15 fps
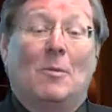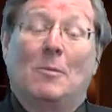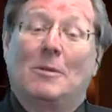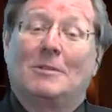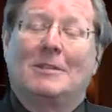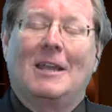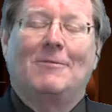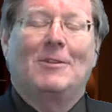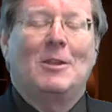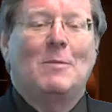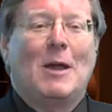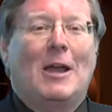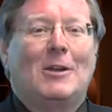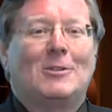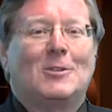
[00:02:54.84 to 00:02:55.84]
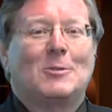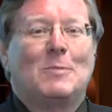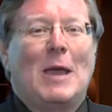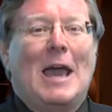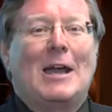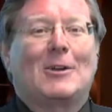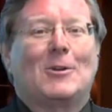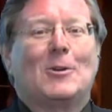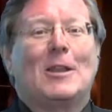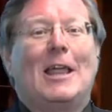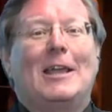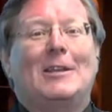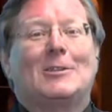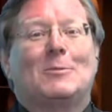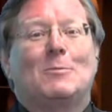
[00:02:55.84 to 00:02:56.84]
Stephanie Myers is back. Her
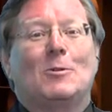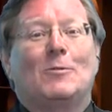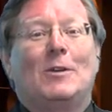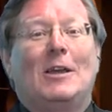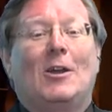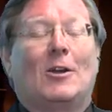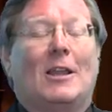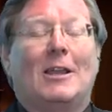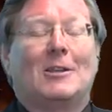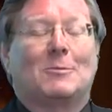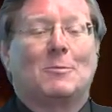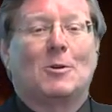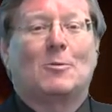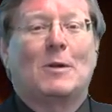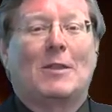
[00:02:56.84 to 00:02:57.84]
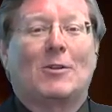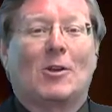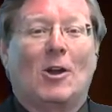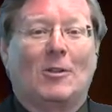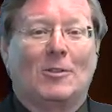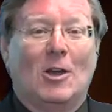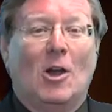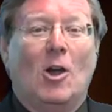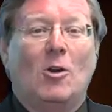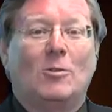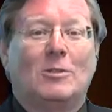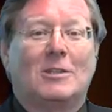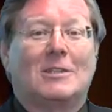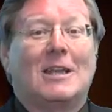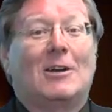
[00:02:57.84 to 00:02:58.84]
latest movie, or latest book rather, called The
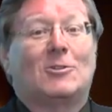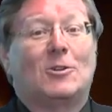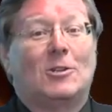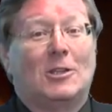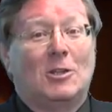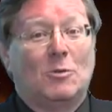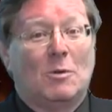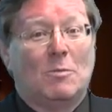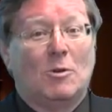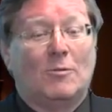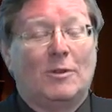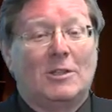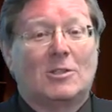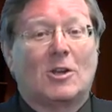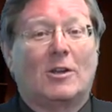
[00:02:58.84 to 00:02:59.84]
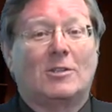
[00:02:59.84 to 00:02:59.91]
Host, is now turned into a movie starring